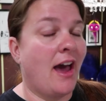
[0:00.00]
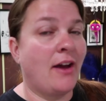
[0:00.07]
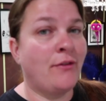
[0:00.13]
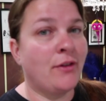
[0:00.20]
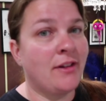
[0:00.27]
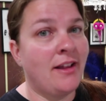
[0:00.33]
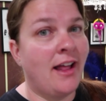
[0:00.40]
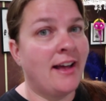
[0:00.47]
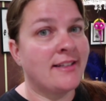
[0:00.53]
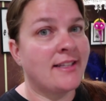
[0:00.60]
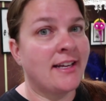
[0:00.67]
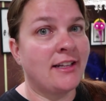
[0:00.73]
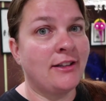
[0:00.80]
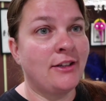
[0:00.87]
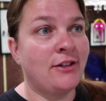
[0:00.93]
And for the
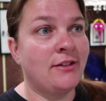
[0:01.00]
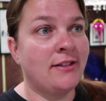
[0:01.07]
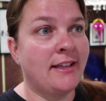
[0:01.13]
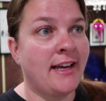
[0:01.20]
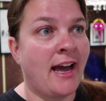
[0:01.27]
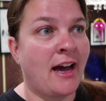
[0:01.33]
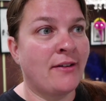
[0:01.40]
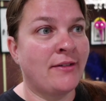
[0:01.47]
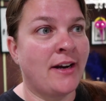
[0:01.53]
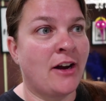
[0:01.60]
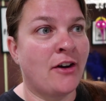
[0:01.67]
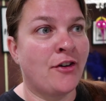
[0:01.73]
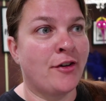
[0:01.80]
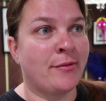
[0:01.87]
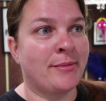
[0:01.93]
last like literally half an
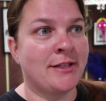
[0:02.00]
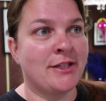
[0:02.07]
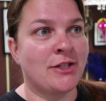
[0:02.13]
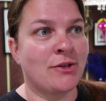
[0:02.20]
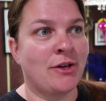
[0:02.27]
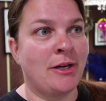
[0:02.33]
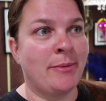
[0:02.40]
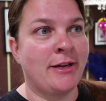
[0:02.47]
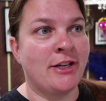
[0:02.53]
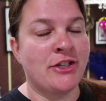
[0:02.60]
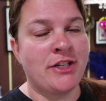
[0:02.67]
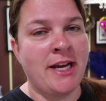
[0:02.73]
hour I've been screaming,